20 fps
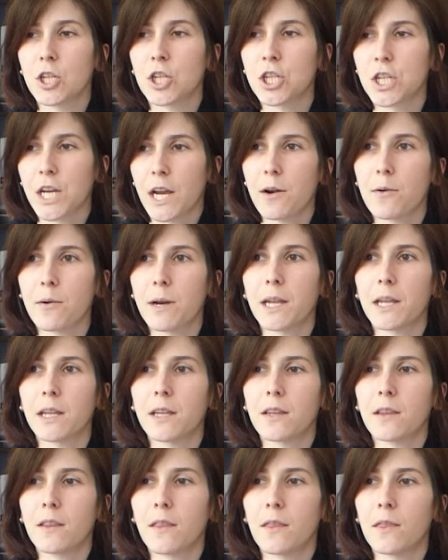
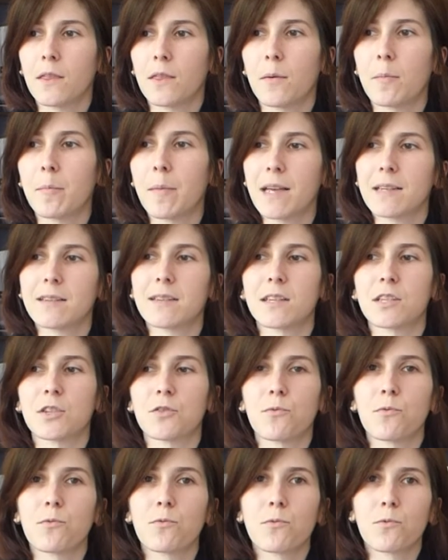sharing the
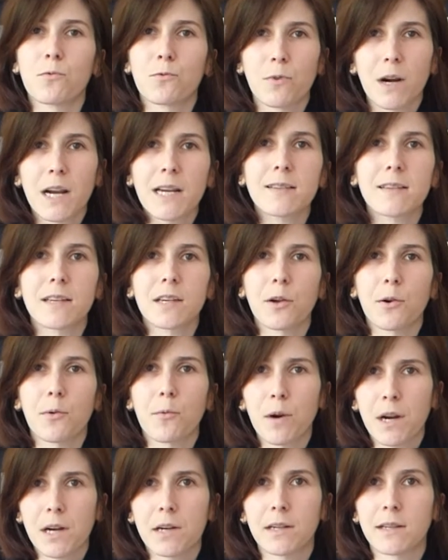message, raising
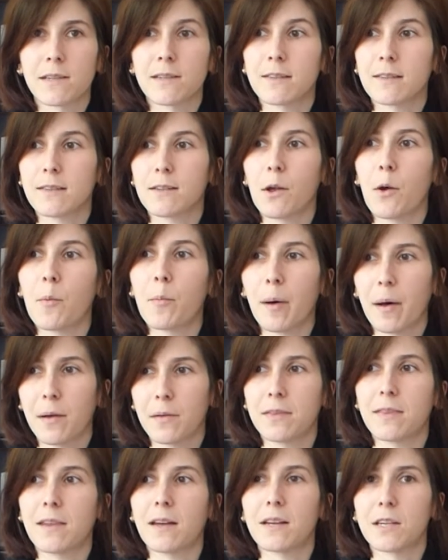awareness
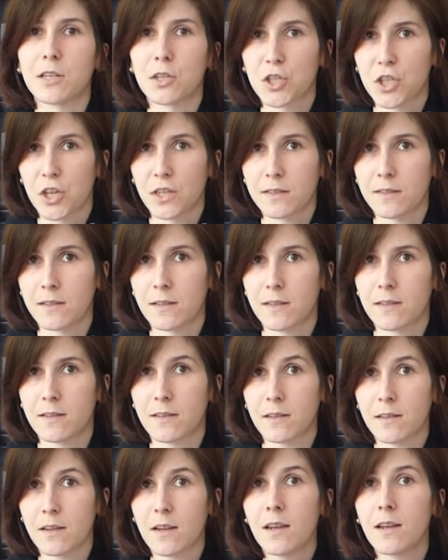about that
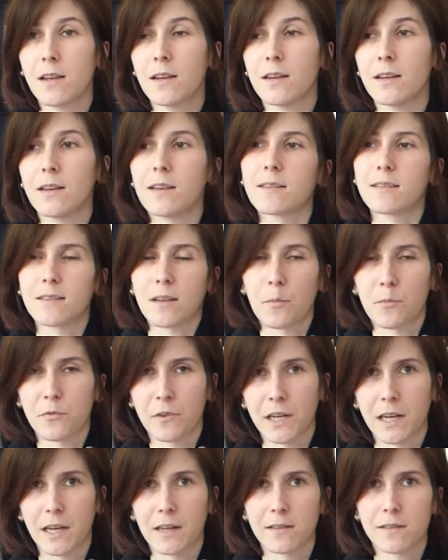injustice, is
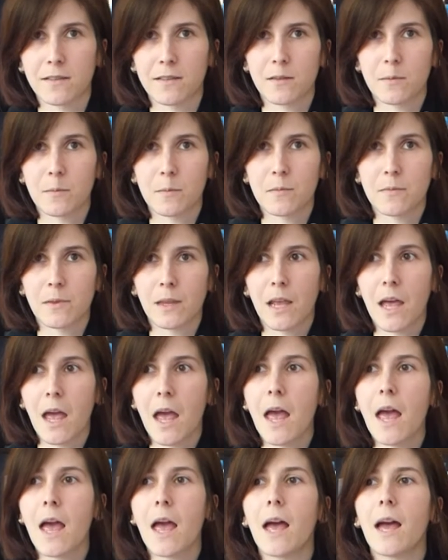something else.
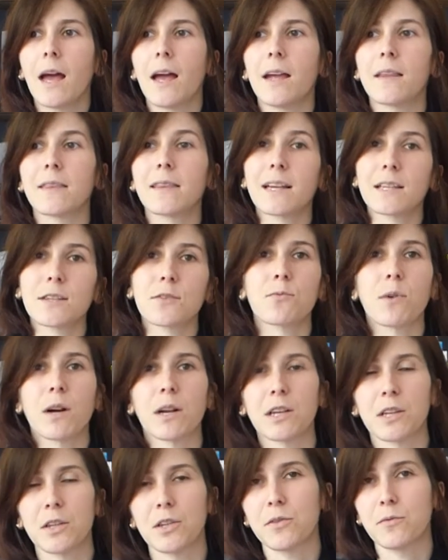And that's
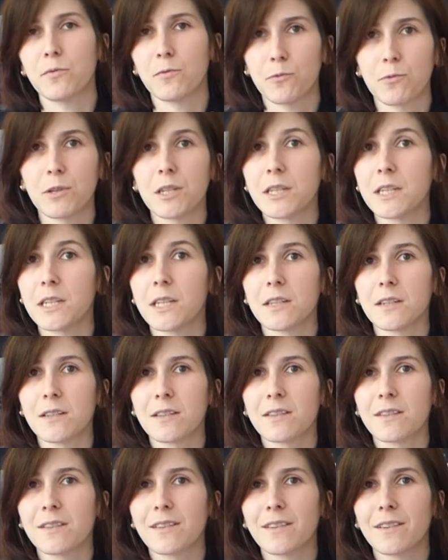what we
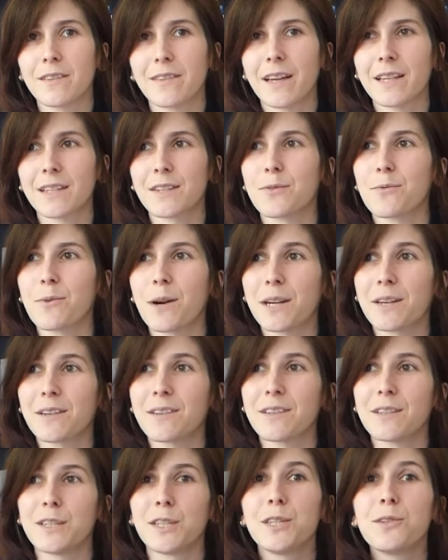need. That's
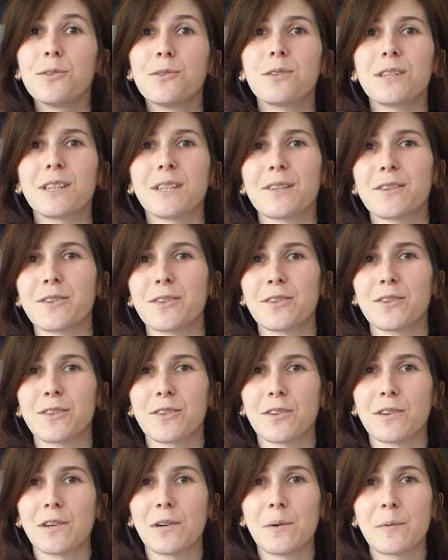what you need to
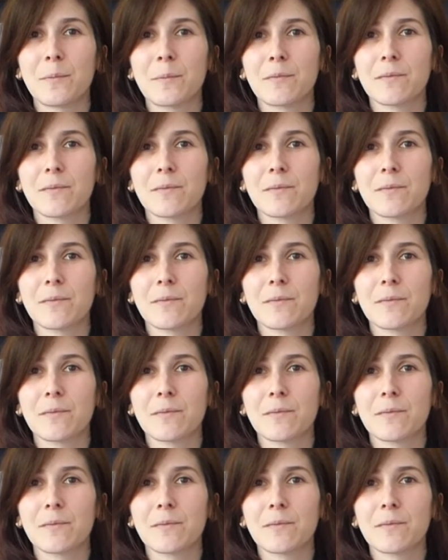do